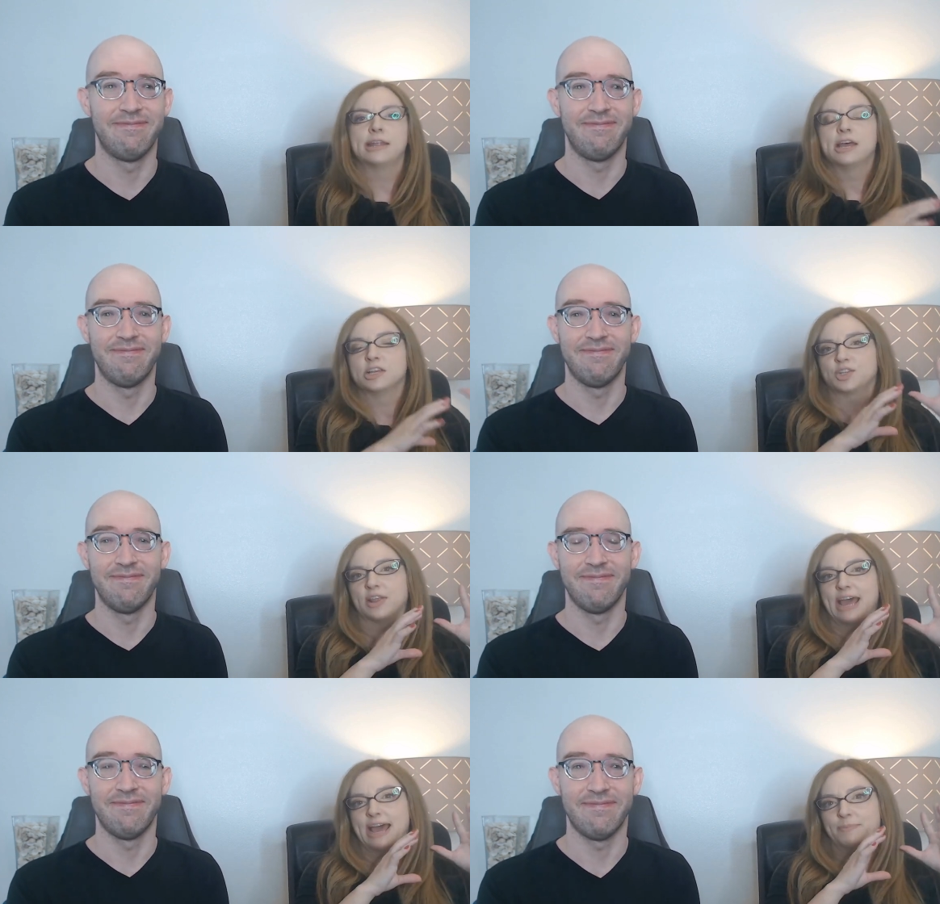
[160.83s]
Speaker 1: so
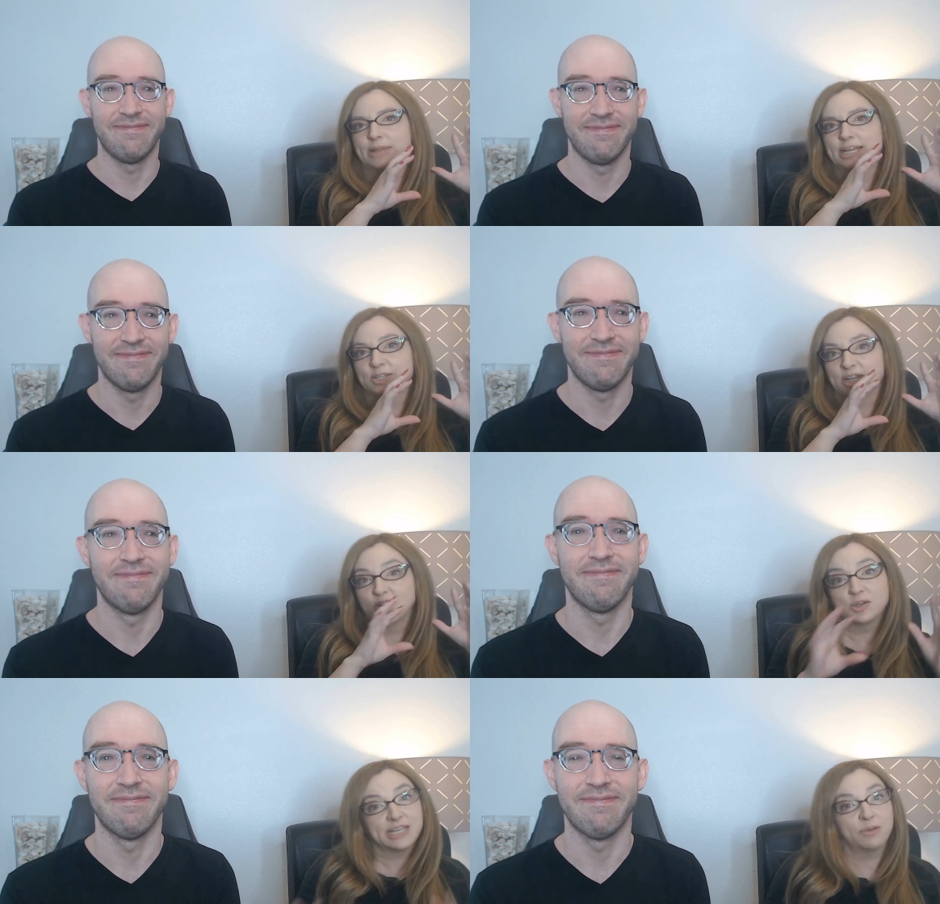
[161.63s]
that because it
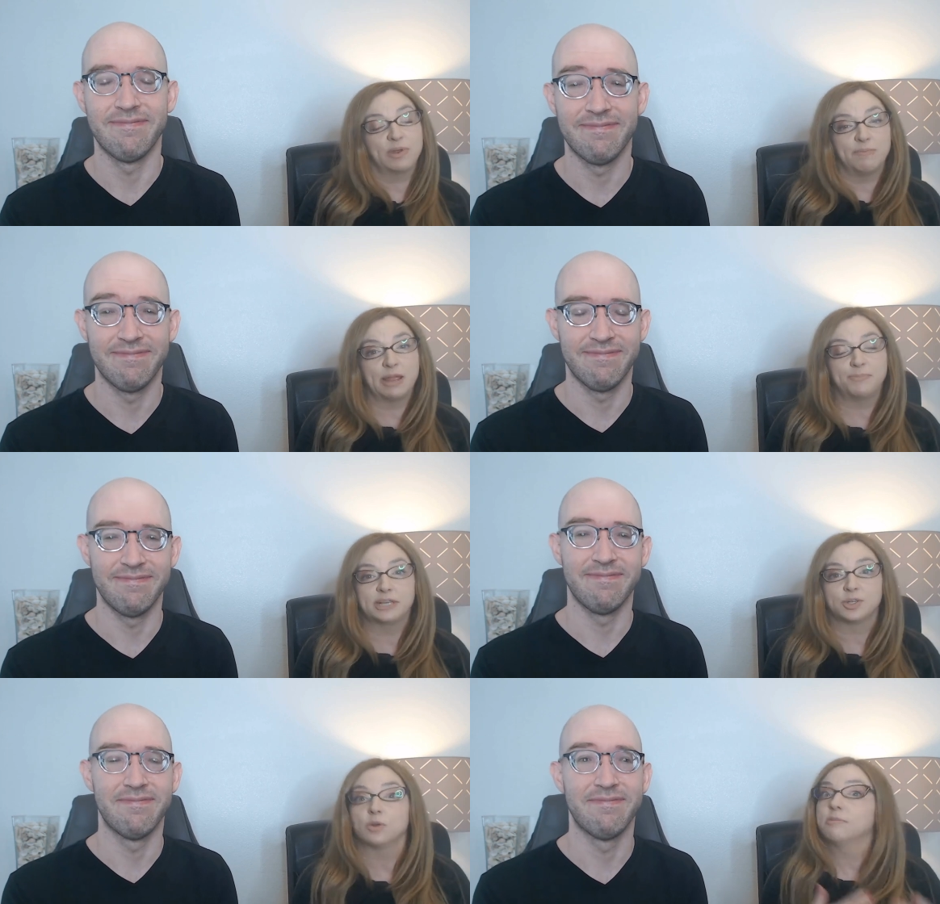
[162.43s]
looks like we might be
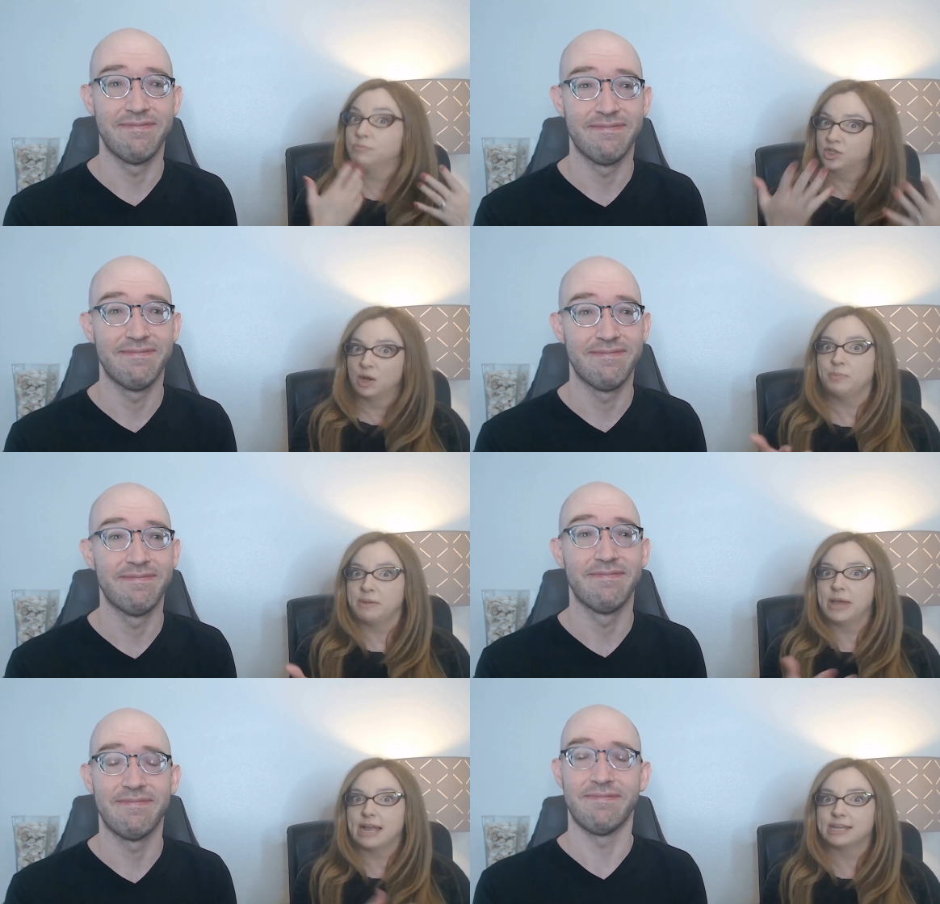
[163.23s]
sort of jumping
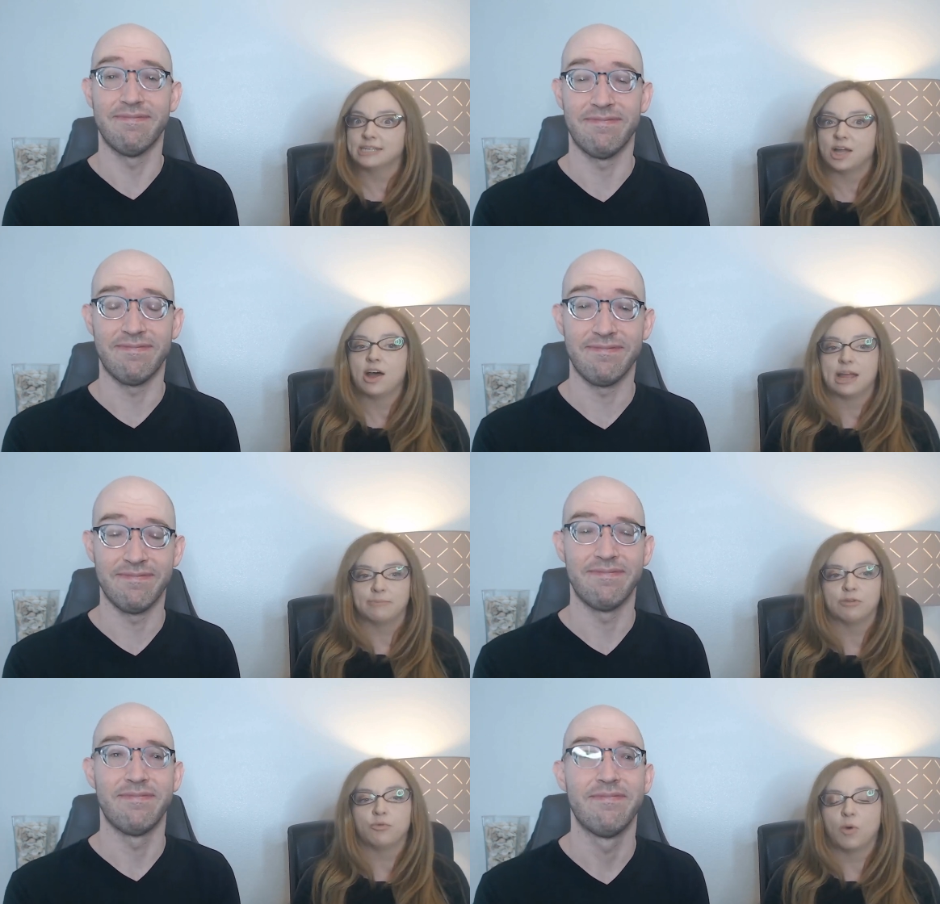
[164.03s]
back in time
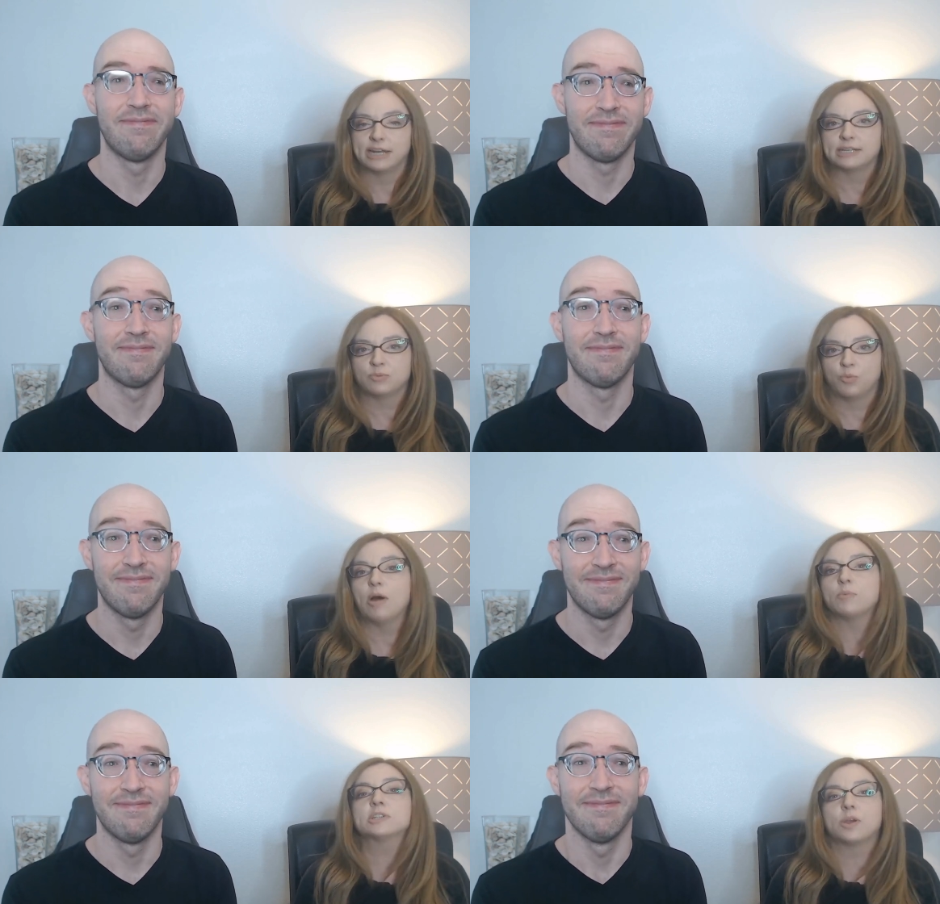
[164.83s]
of what is what
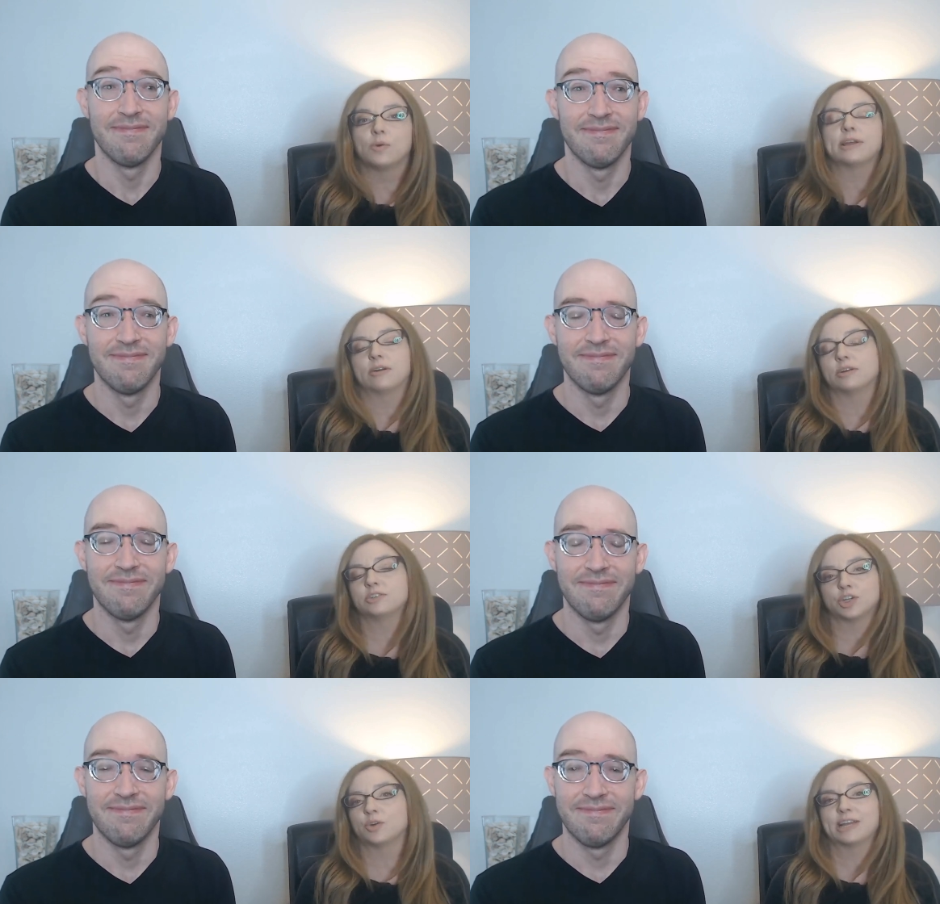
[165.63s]
was going on
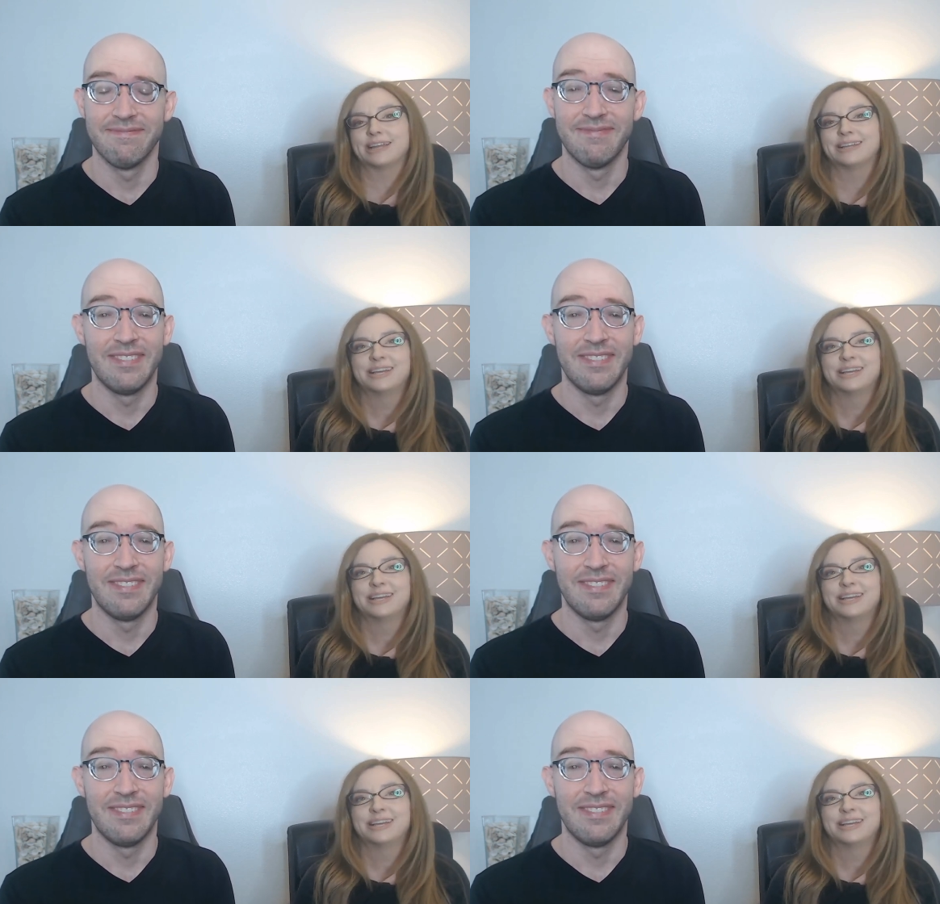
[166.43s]
during